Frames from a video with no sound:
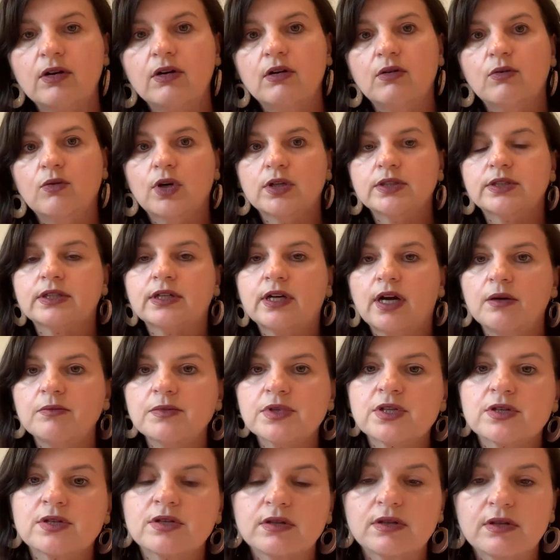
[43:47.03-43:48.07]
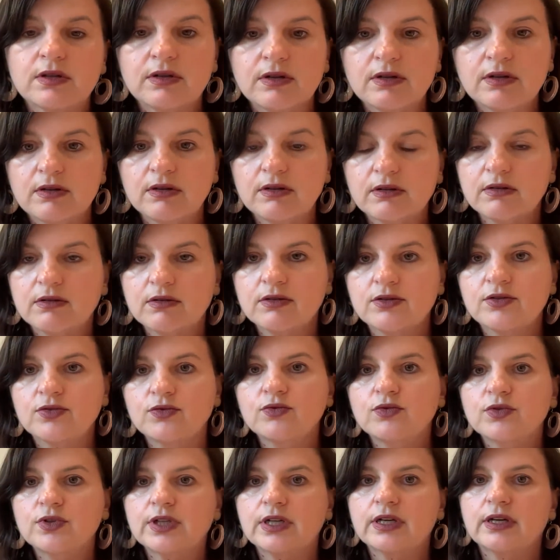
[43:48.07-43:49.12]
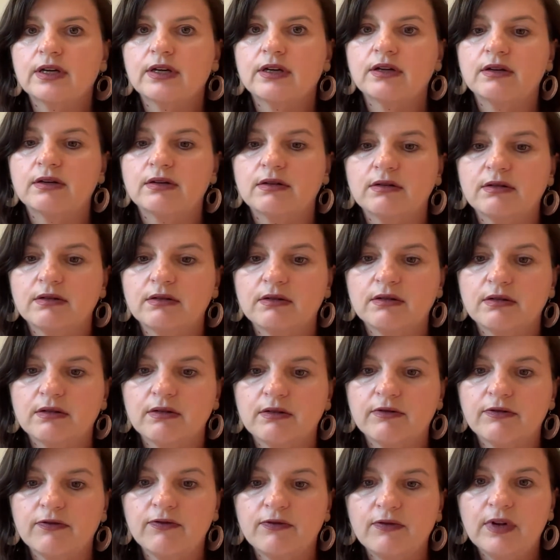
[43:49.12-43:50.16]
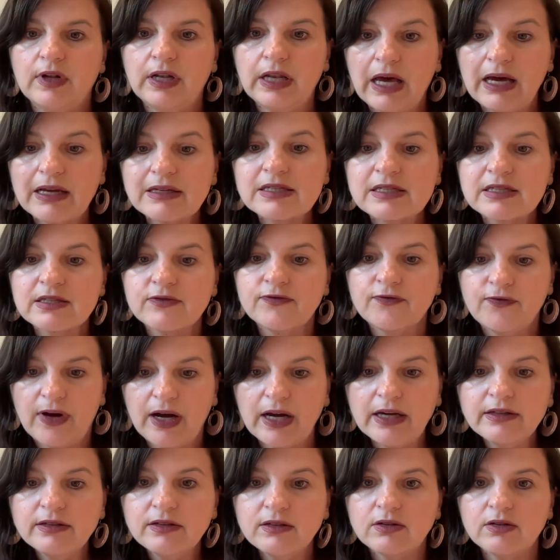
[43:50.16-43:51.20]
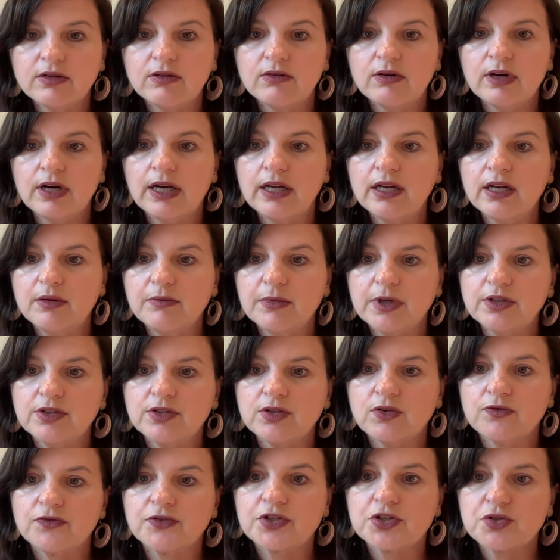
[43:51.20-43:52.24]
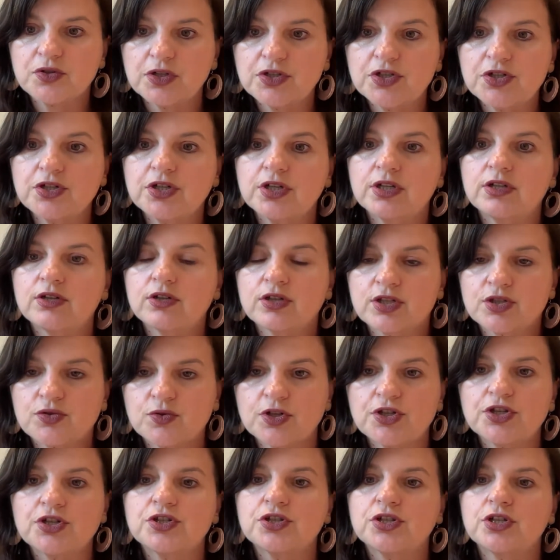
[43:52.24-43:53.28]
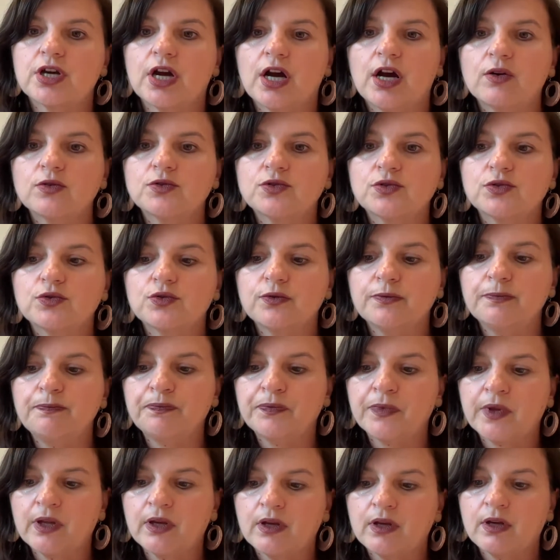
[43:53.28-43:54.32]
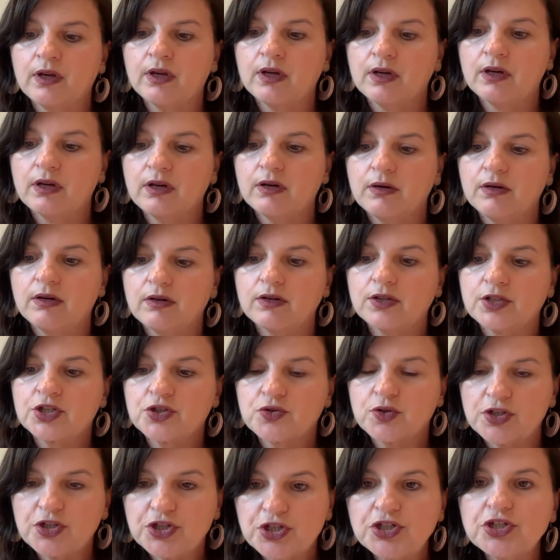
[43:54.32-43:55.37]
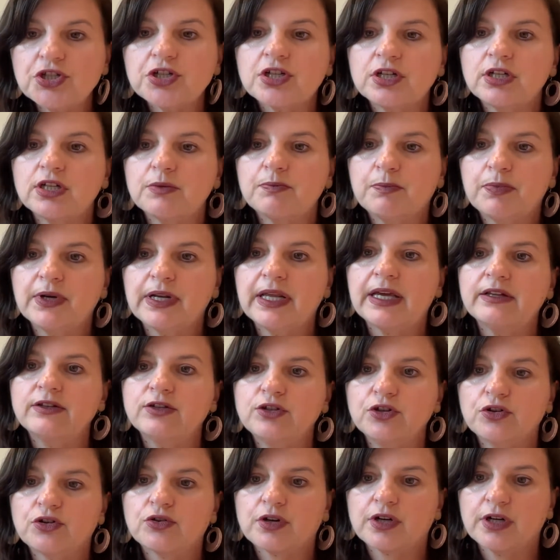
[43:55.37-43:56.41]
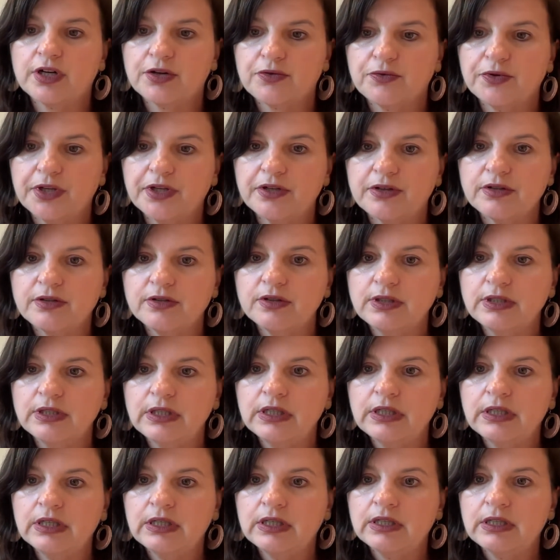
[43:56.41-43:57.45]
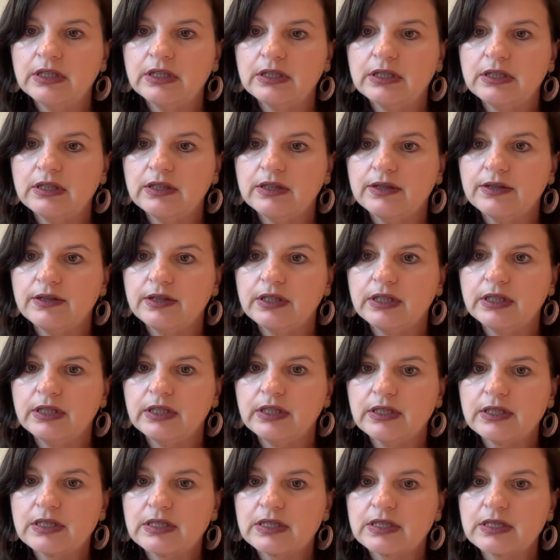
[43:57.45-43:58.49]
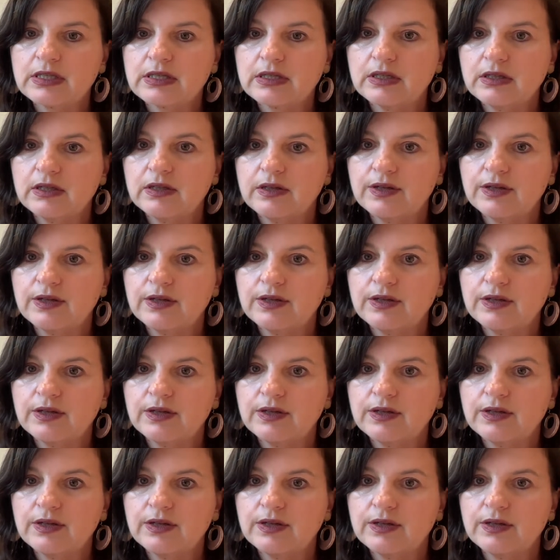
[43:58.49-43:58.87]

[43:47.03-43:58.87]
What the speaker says: what comes to the last final element of strategy, how to strategically plan your career, is